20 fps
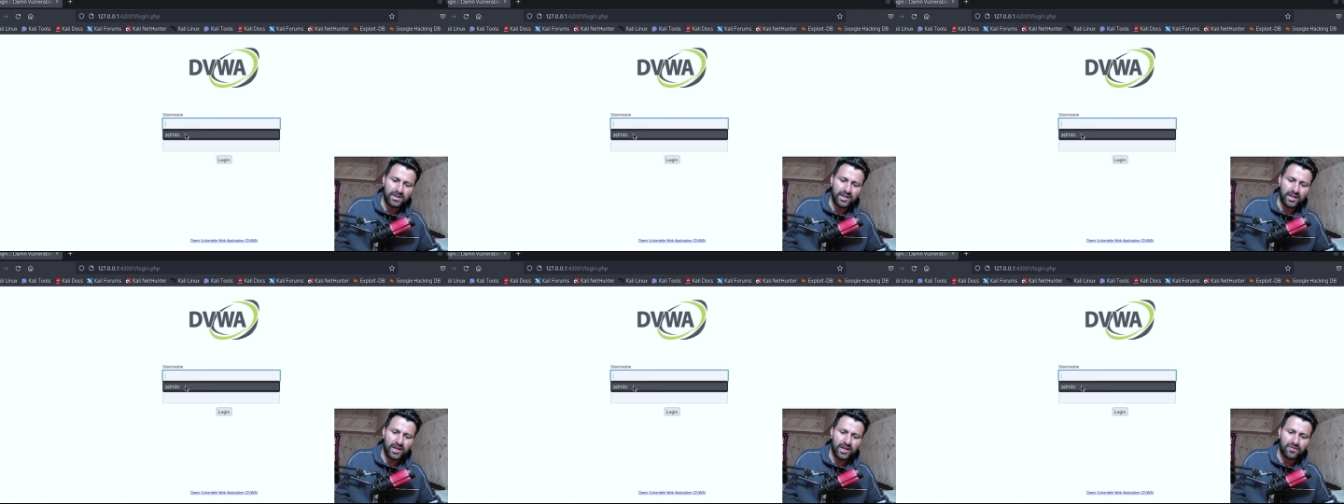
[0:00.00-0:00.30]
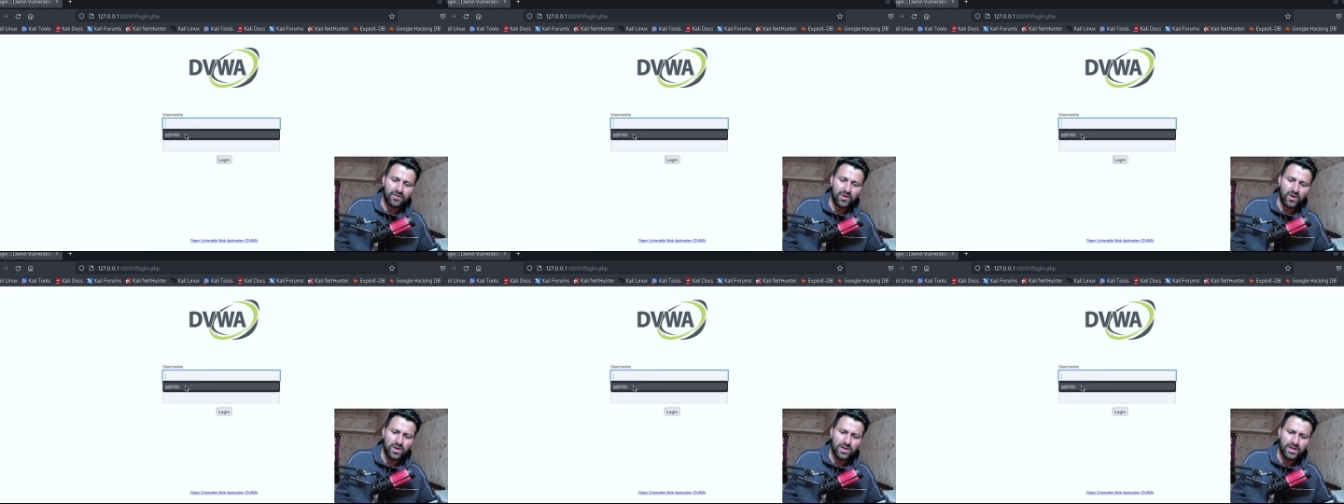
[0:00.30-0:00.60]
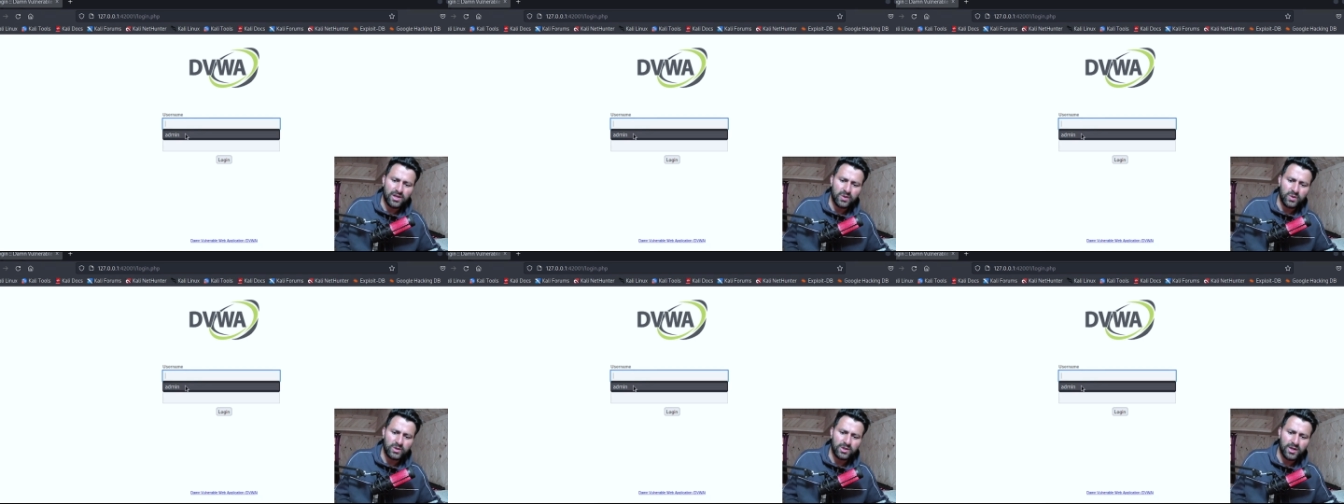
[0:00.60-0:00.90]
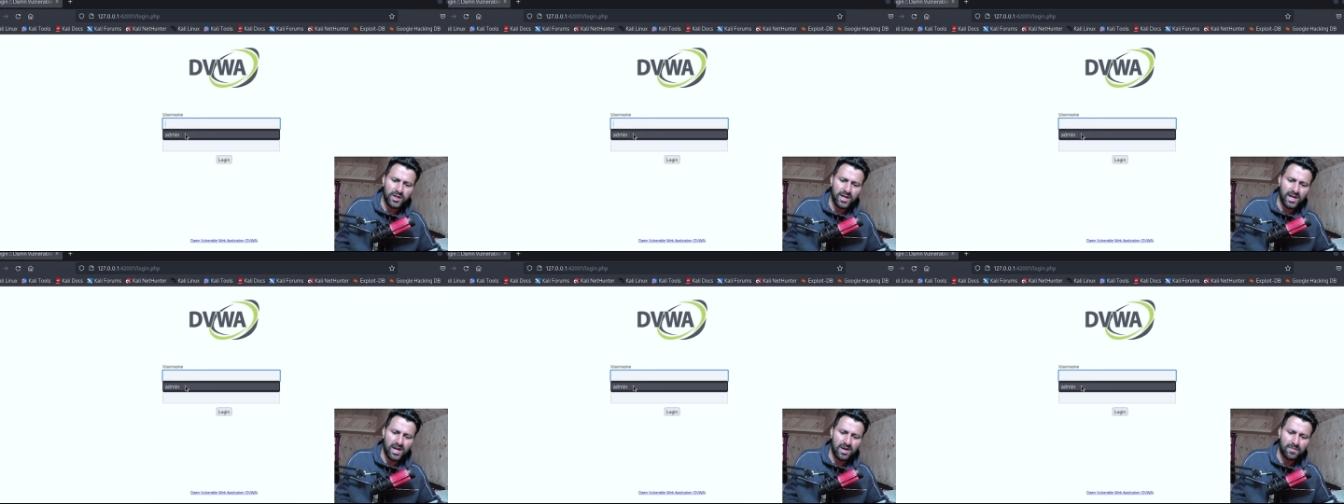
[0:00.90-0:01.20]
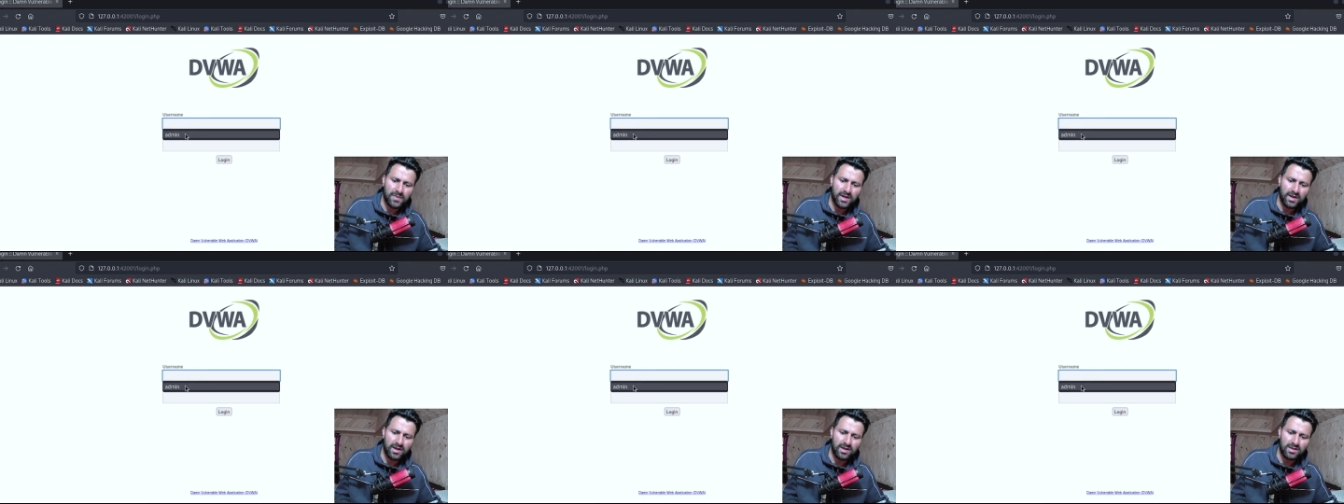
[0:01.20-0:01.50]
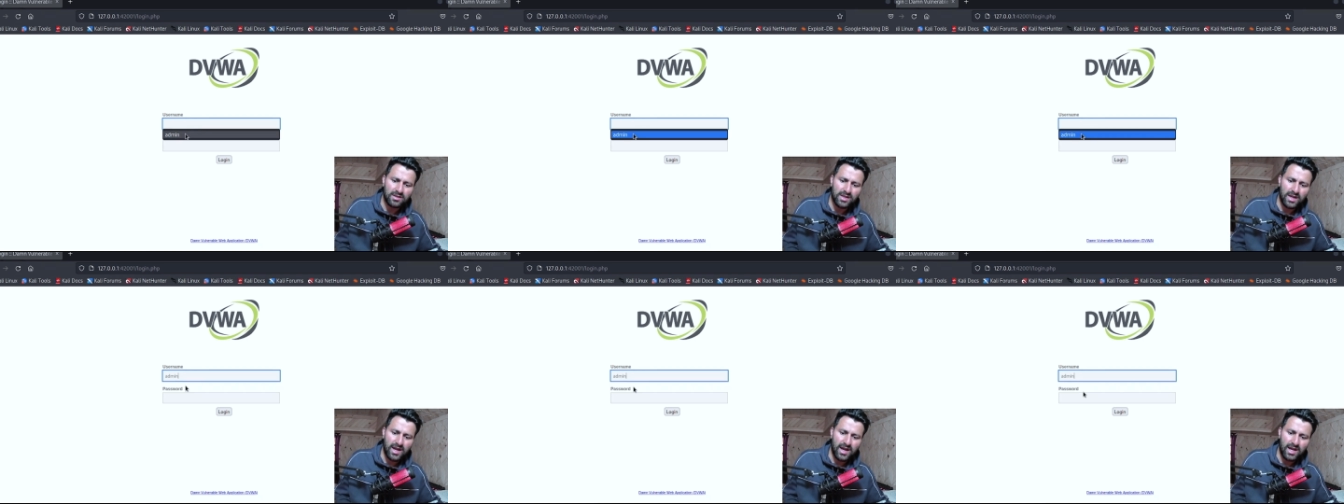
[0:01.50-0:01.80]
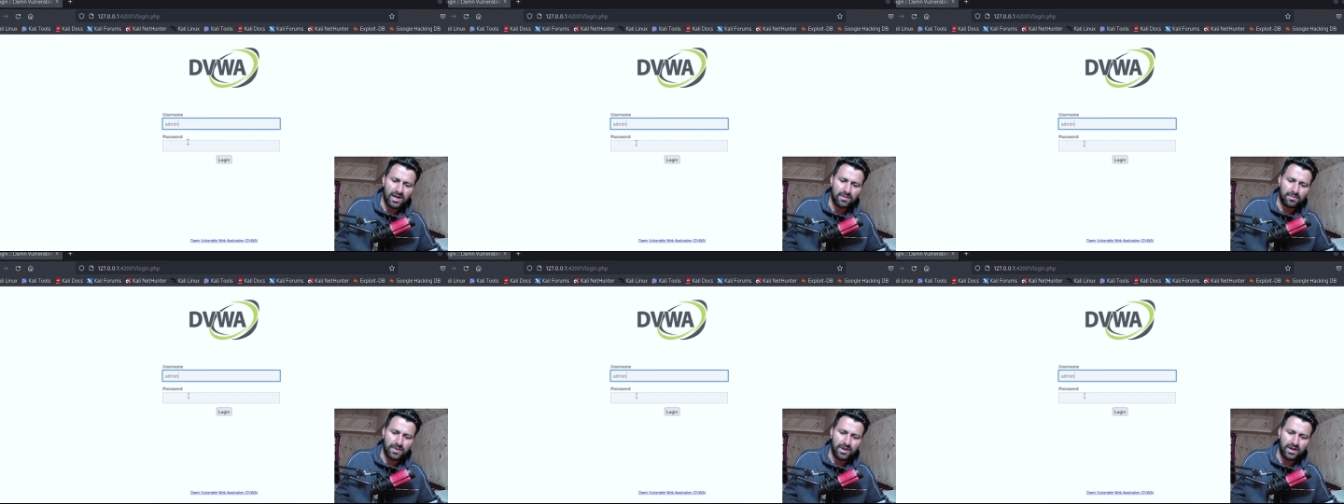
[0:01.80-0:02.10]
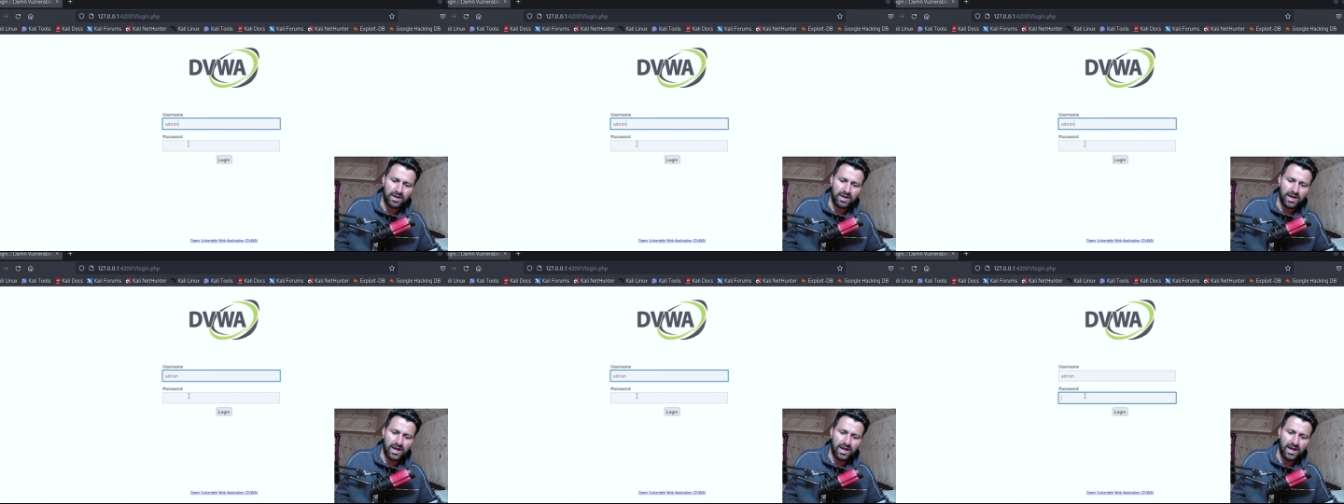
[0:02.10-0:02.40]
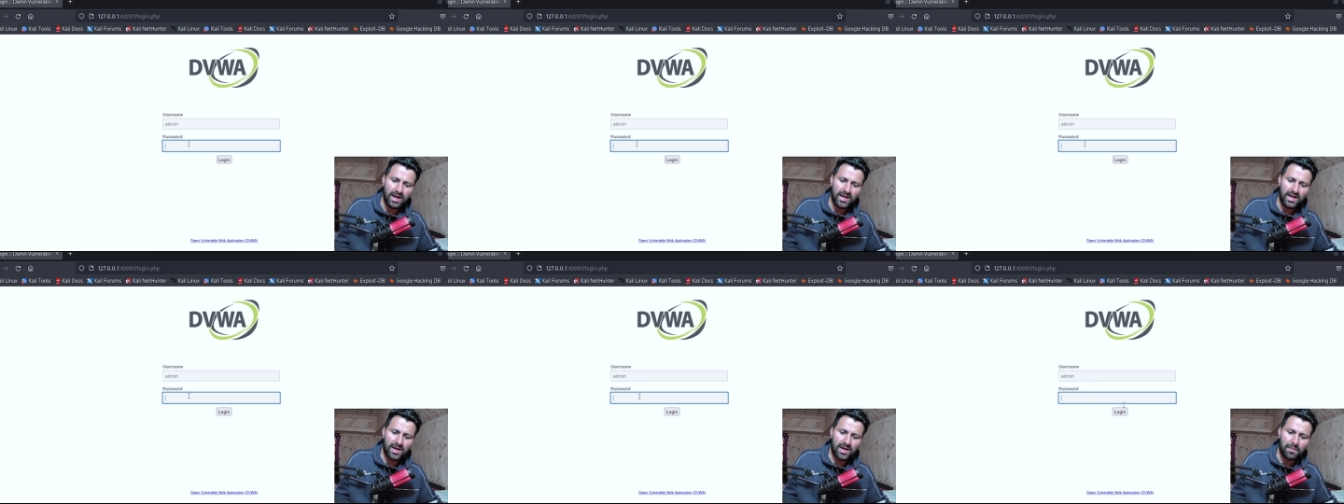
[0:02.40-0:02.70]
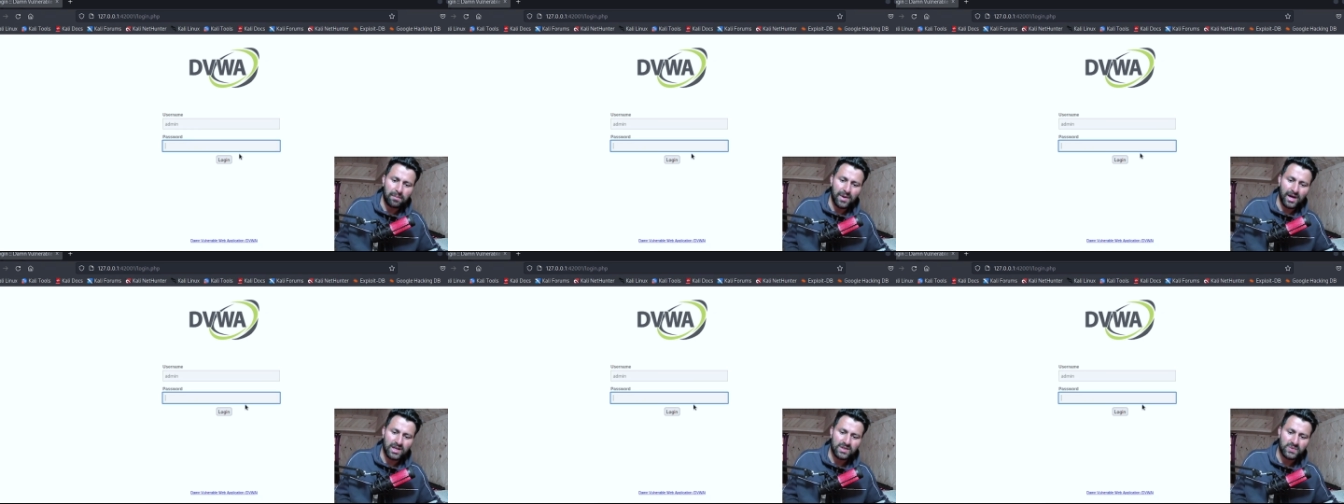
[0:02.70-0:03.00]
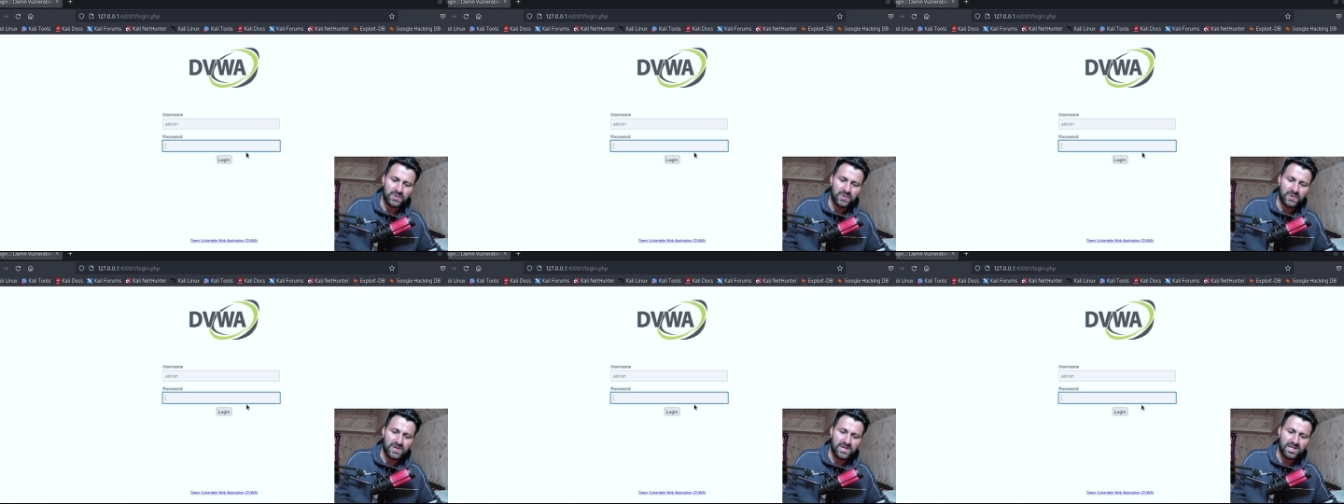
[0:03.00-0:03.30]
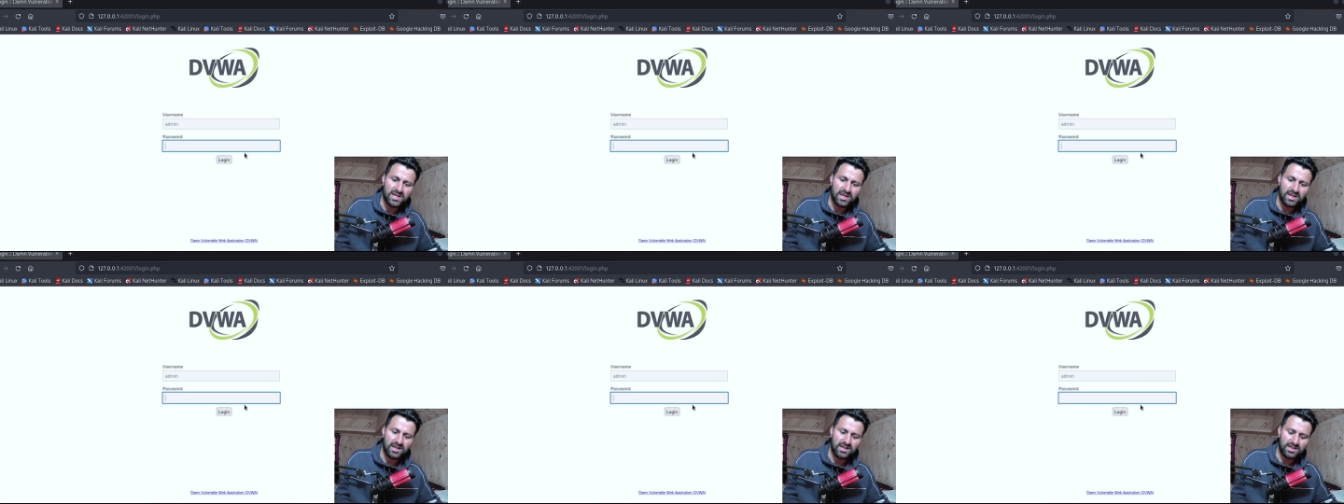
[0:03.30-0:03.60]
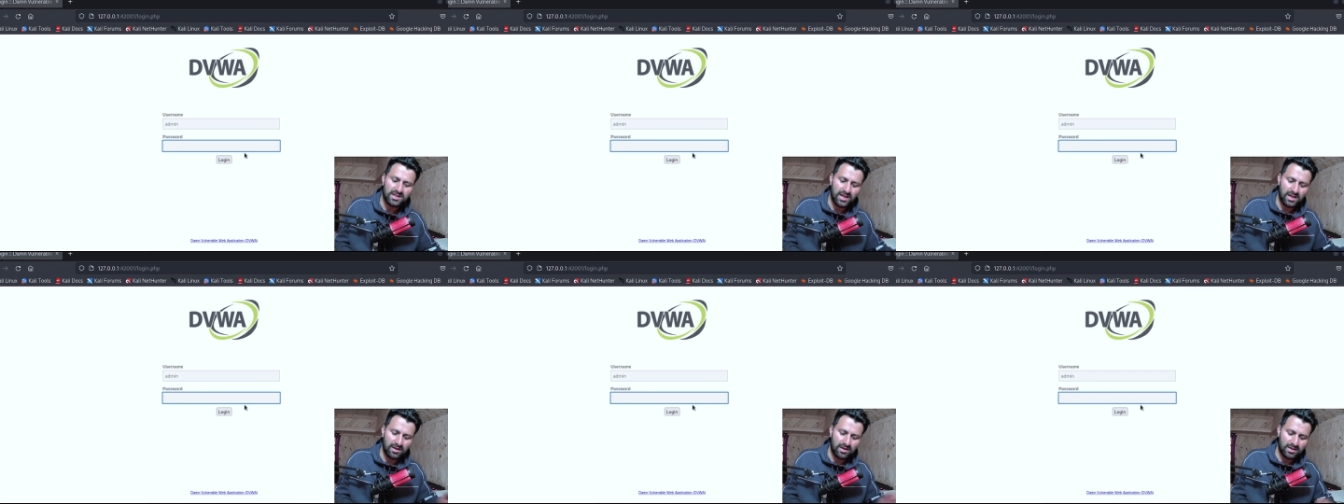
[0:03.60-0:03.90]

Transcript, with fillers: The default username is admin and password is